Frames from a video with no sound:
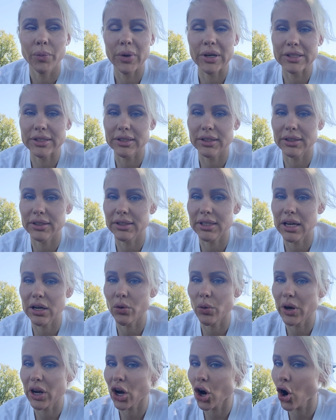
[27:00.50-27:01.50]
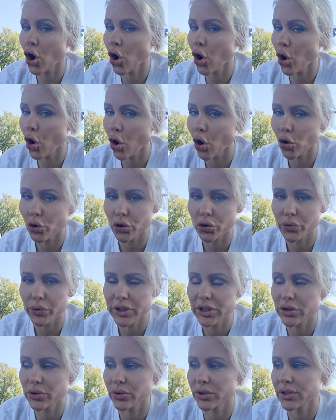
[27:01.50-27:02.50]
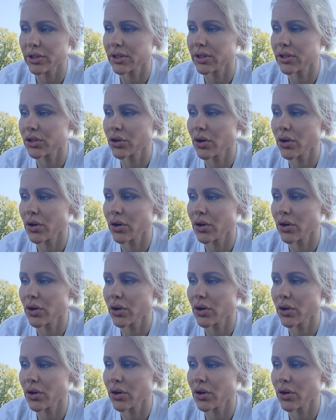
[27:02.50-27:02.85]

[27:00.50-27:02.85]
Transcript: basically take away all your resources.